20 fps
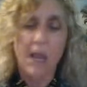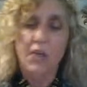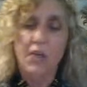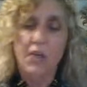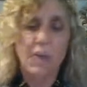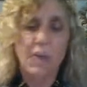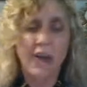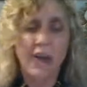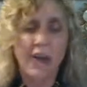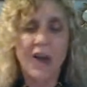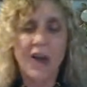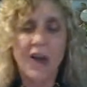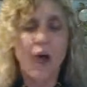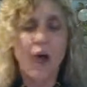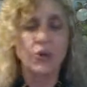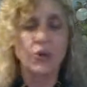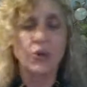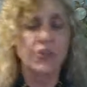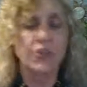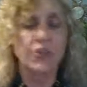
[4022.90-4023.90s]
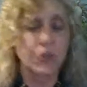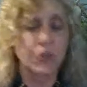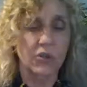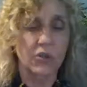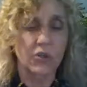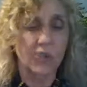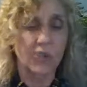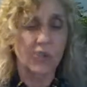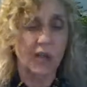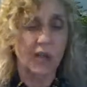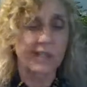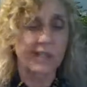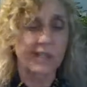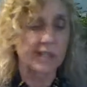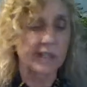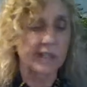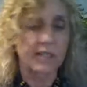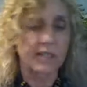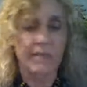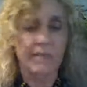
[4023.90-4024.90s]
No matter how good your exhaust
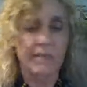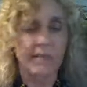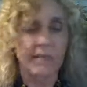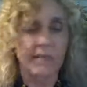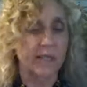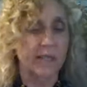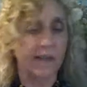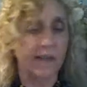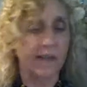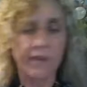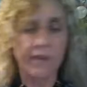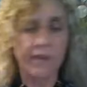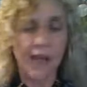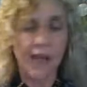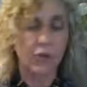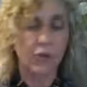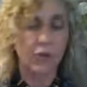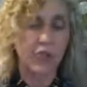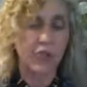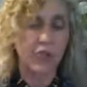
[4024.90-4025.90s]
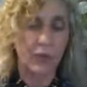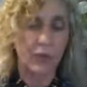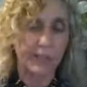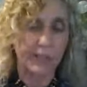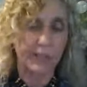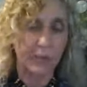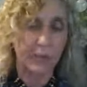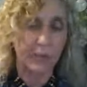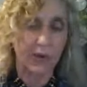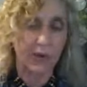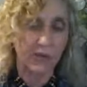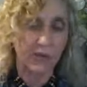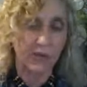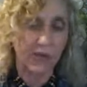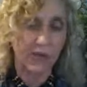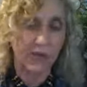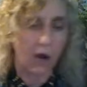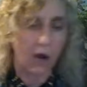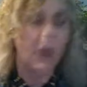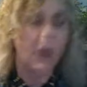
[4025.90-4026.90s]
system is, and how good your respirators
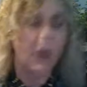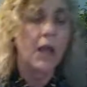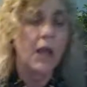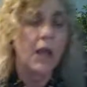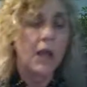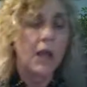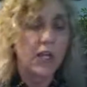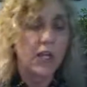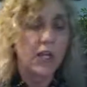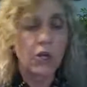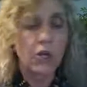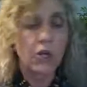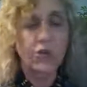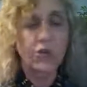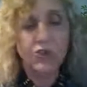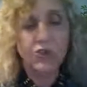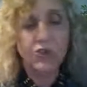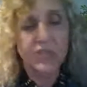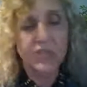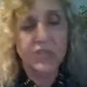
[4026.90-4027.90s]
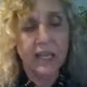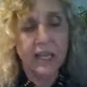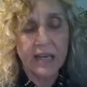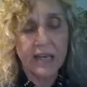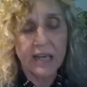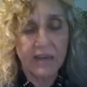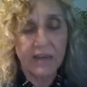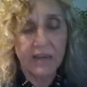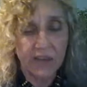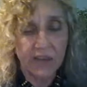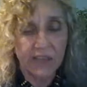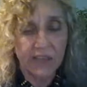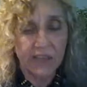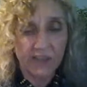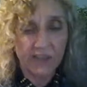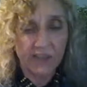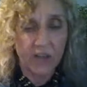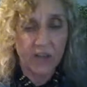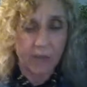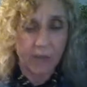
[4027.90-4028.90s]
are, your skin, everything
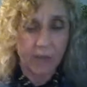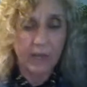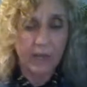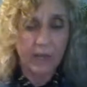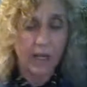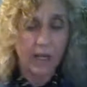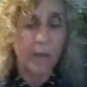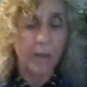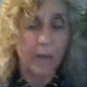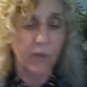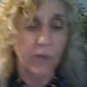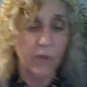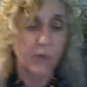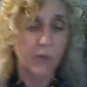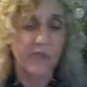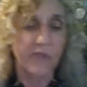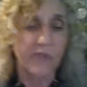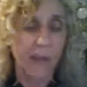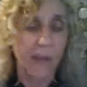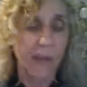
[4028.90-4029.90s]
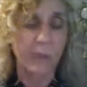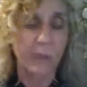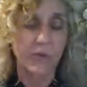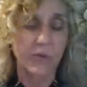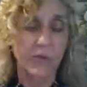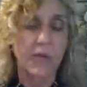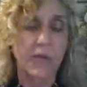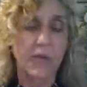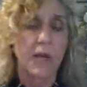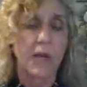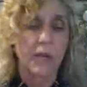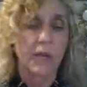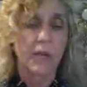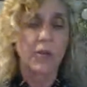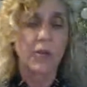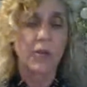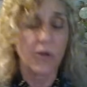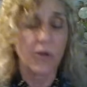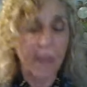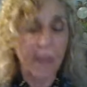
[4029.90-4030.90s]
is going to pick up those vapors,
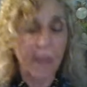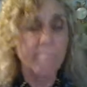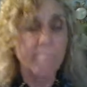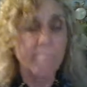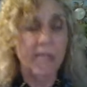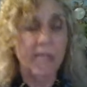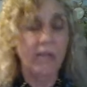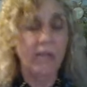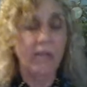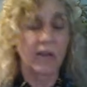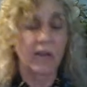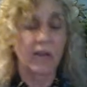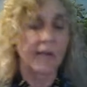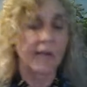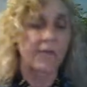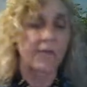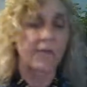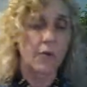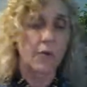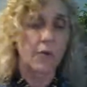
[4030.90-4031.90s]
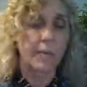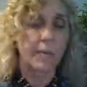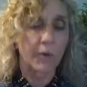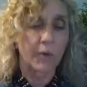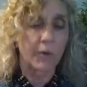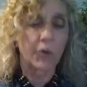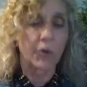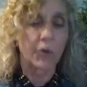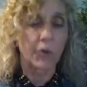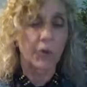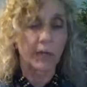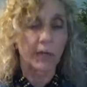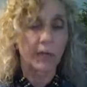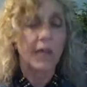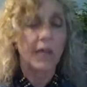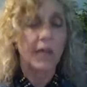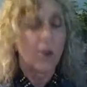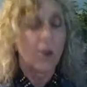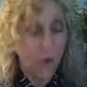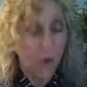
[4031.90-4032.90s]
that methylated form of mercury
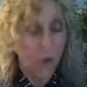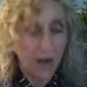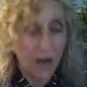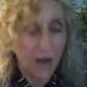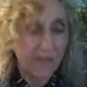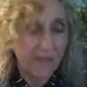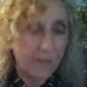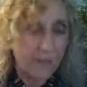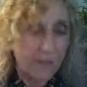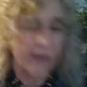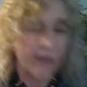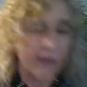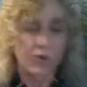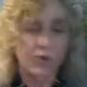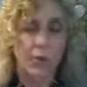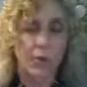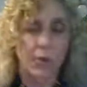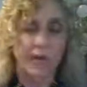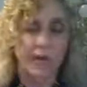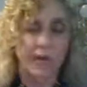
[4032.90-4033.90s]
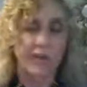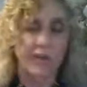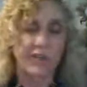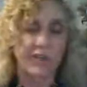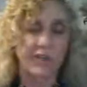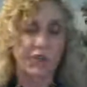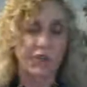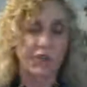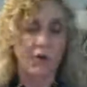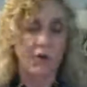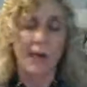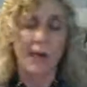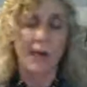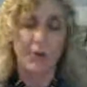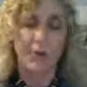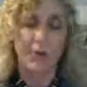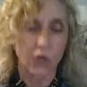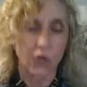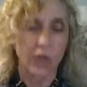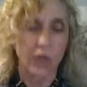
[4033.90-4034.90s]
or heavy metals, whatever it is you're
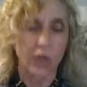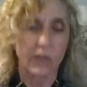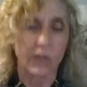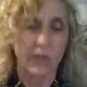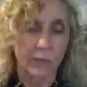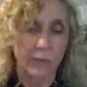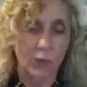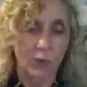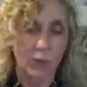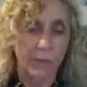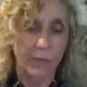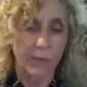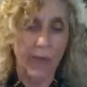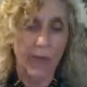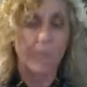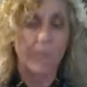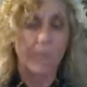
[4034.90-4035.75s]
around, you're going to absorb them.